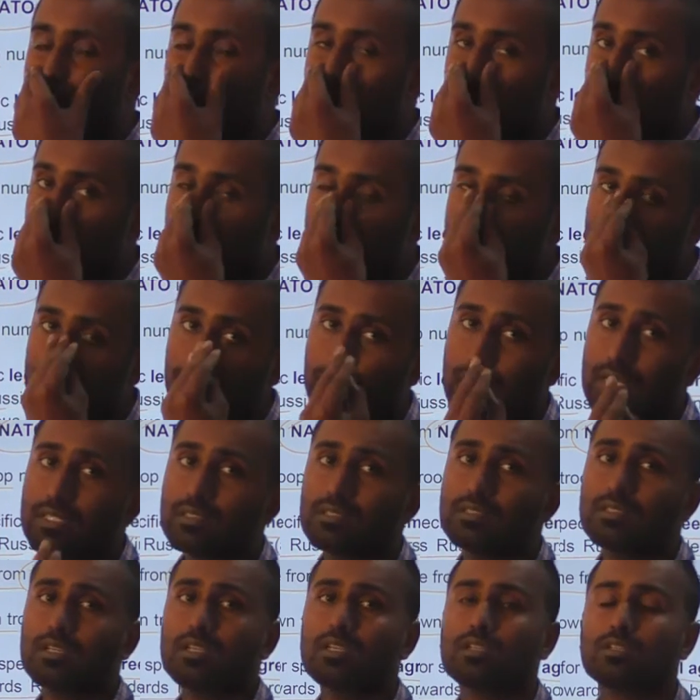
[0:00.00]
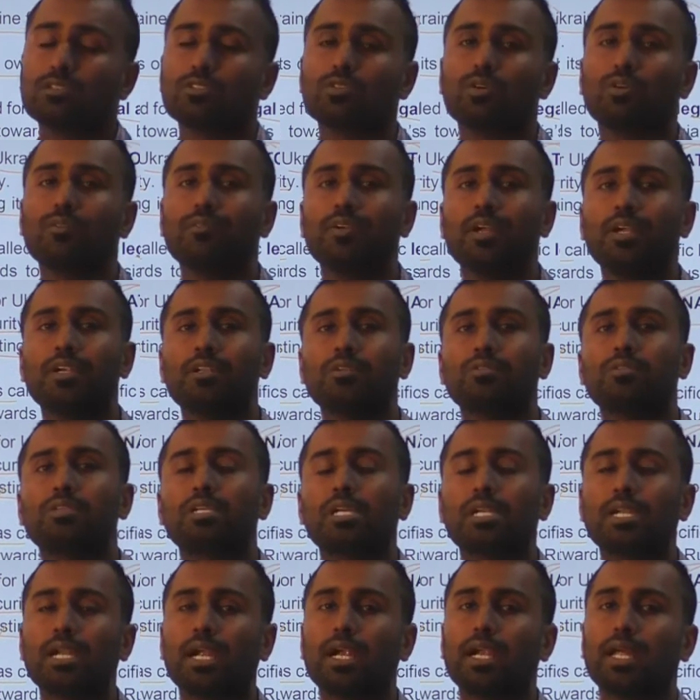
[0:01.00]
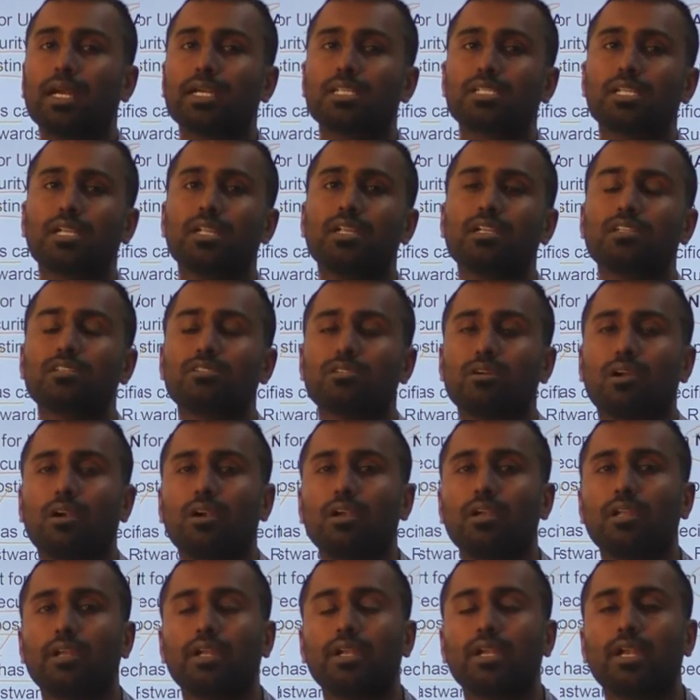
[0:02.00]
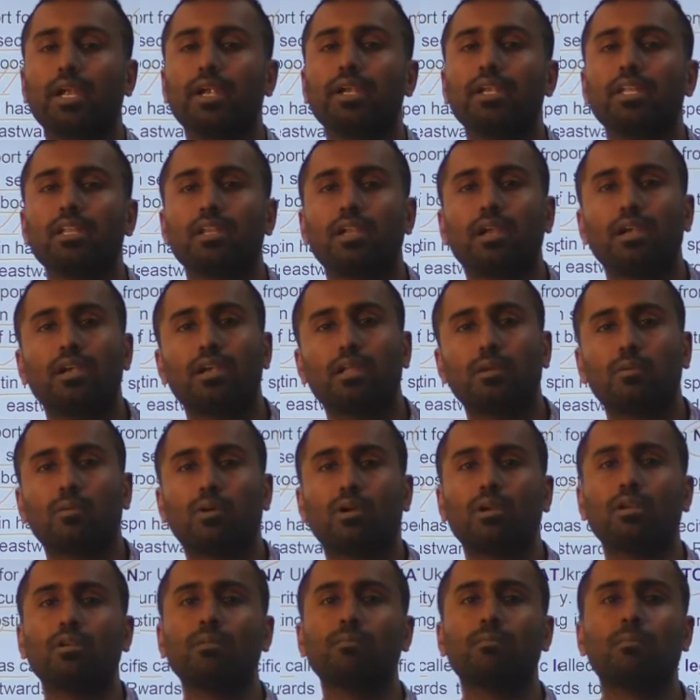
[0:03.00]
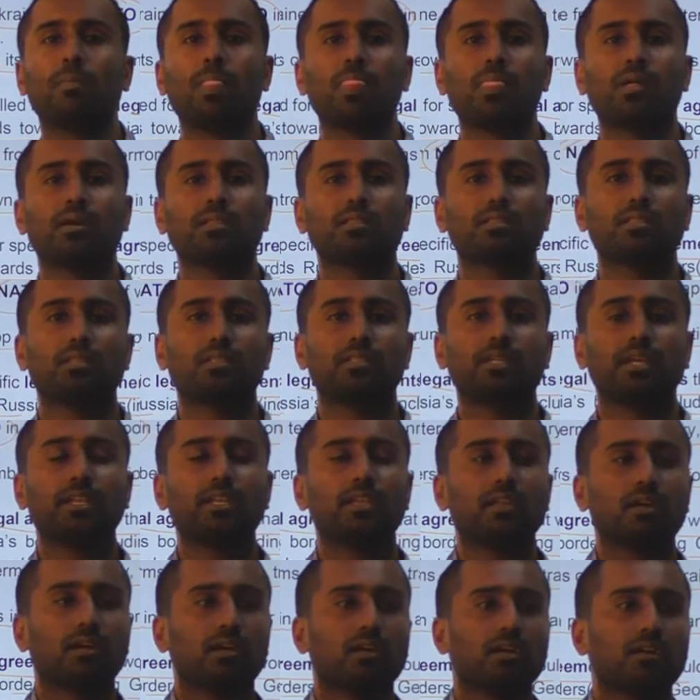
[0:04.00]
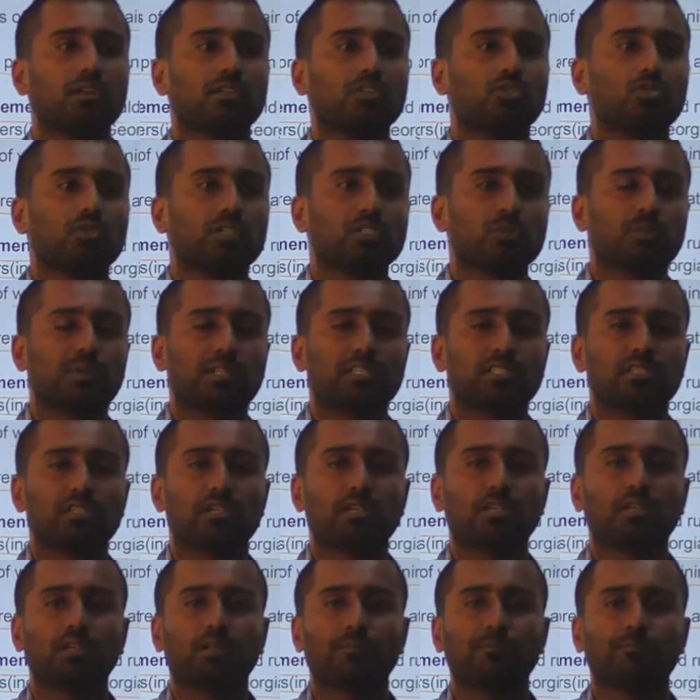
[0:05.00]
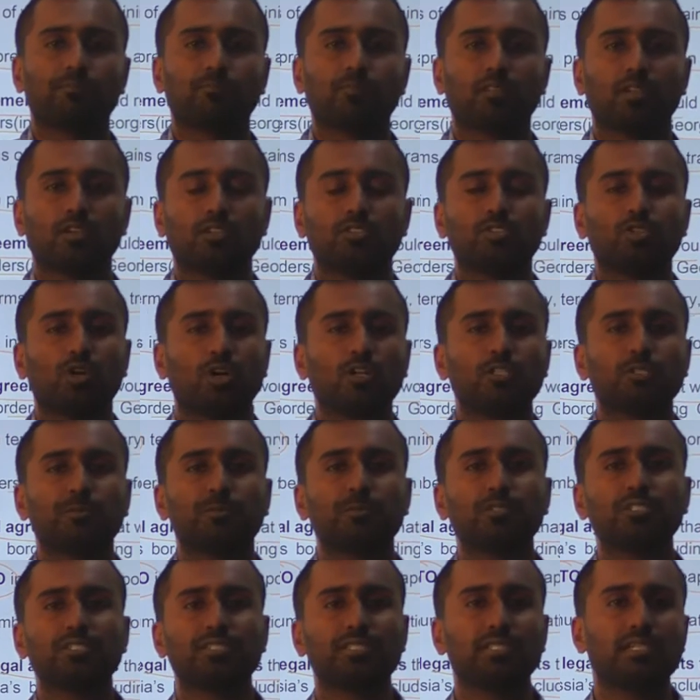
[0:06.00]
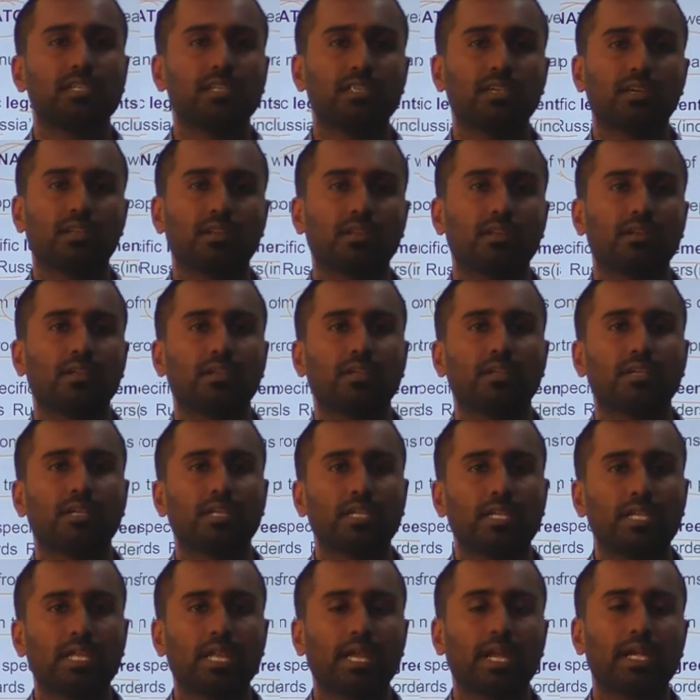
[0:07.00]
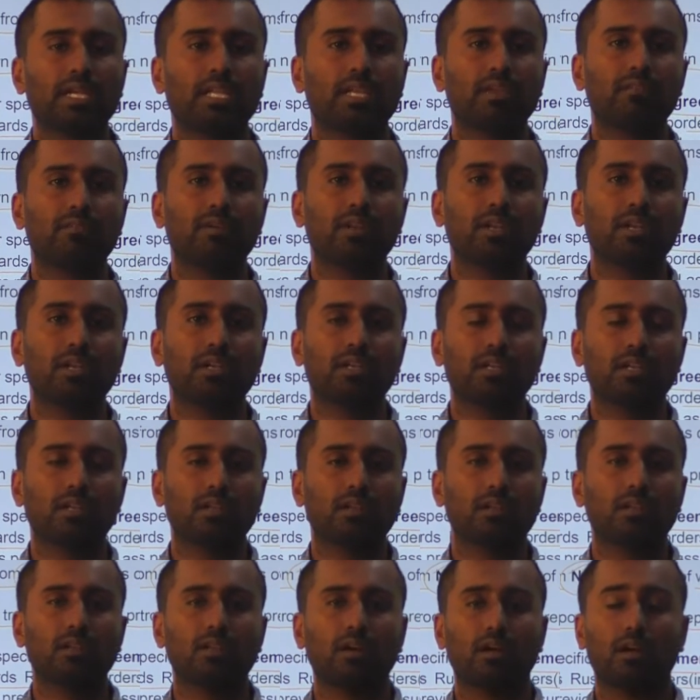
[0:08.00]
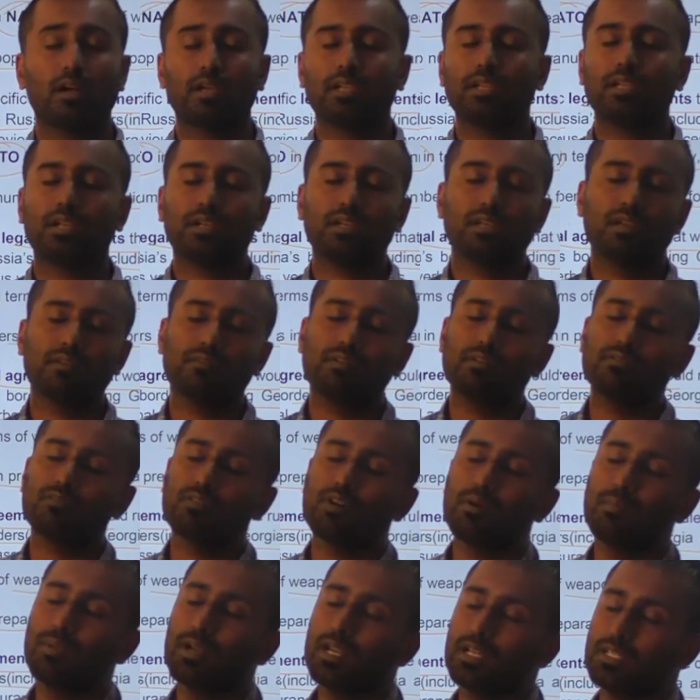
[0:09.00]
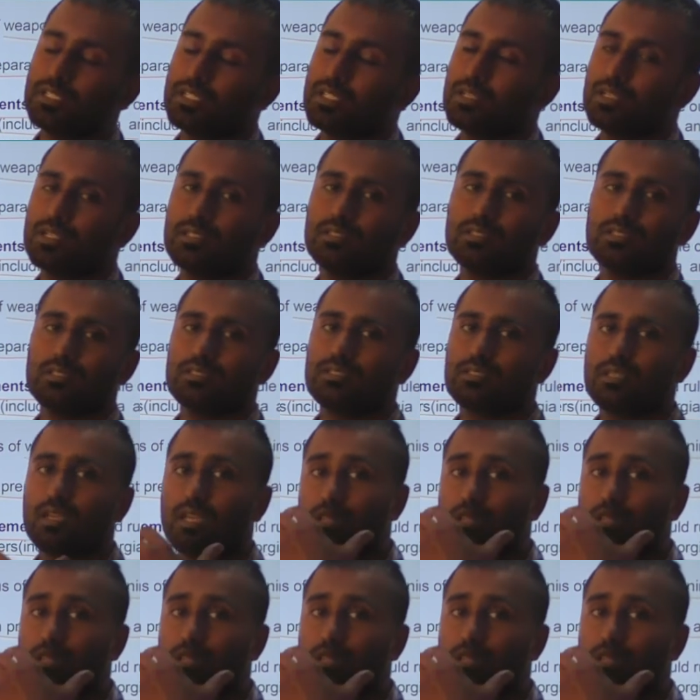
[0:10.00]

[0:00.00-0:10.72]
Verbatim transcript: Okay, once the Soviet Union had actually dissolved in 1991, the then US uh, President George Bush Sr. He had given written, uh, he had given verbal assurances